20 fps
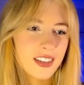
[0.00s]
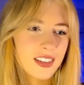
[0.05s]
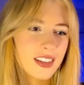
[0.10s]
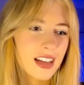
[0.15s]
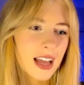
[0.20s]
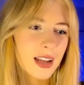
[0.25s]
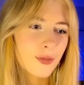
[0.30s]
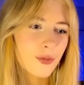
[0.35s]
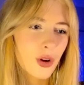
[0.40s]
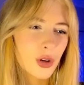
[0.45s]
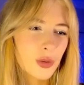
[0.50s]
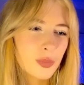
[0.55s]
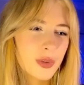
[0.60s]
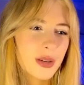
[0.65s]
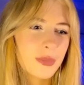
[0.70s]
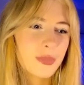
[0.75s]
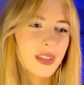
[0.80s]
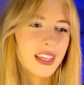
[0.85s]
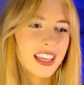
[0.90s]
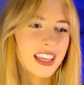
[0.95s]
kind of open
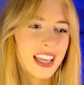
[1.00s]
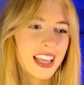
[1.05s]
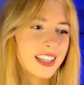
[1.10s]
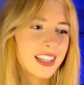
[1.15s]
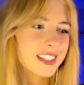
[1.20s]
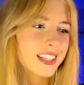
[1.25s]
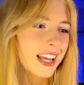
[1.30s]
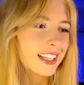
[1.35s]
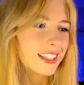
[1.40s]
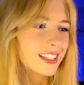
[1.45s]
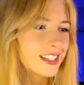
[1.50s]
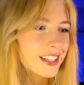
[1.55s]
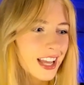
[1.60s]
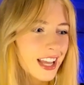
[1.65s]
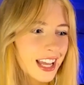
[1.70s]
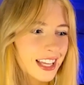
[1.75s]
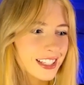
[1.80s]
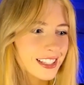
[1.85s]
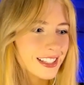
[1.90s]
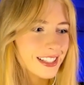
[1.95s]
up the king to any
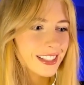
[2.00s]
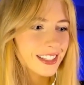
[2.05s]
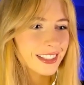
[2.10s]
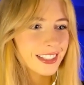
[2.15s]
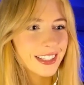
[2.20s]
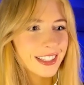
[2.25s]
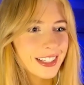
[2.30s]
checks,